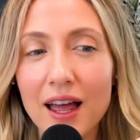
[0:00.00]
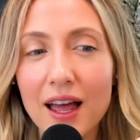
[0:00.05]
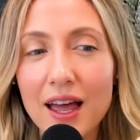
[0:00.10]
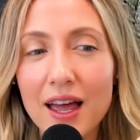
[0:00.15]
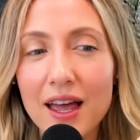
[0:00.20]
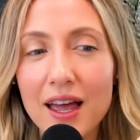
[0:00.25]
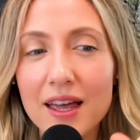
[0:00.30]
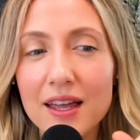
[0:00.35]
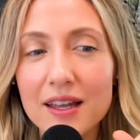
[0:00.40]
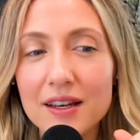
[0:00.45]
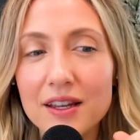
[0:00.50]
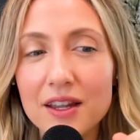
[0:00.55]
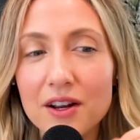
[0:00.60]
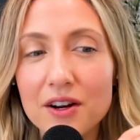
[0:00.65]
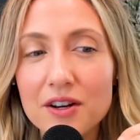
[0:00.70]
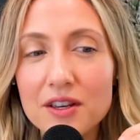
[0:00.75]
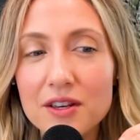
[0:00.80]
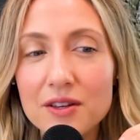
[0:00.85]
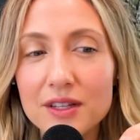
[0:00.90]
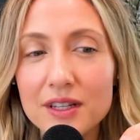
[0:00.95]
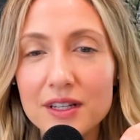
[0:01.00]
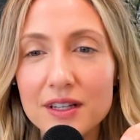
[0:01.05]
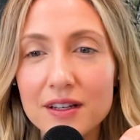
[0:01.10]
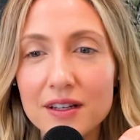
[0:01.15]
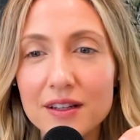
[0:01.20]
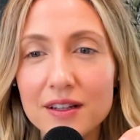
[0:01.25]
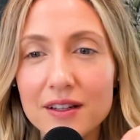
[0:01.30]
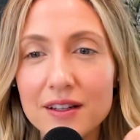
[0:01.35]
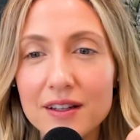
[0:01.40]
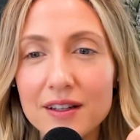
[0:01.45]
it's on my shortlist too.
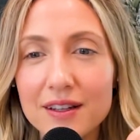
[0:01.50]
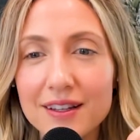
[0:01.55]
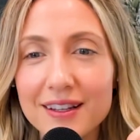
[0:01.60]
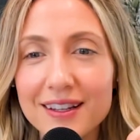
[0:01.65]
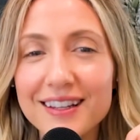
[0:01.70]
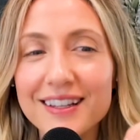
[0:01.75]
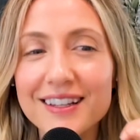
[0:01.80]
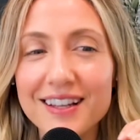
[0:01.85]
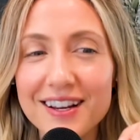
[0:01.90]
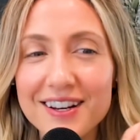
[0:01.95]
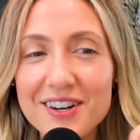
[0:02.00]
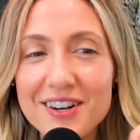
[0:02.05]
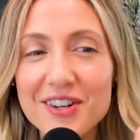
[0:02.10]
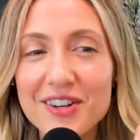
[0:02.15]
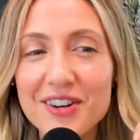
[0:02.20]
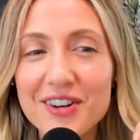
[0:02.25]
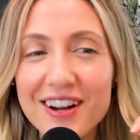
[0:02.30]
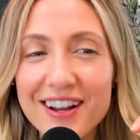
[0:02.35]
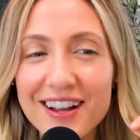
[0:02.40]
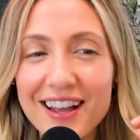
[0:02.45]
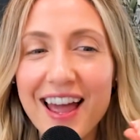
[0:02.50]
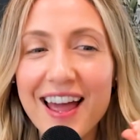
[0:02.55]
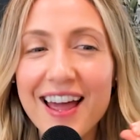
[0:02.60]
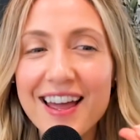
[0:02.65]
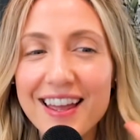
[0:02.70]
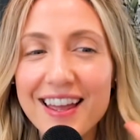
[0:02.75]
it's on your short, okay?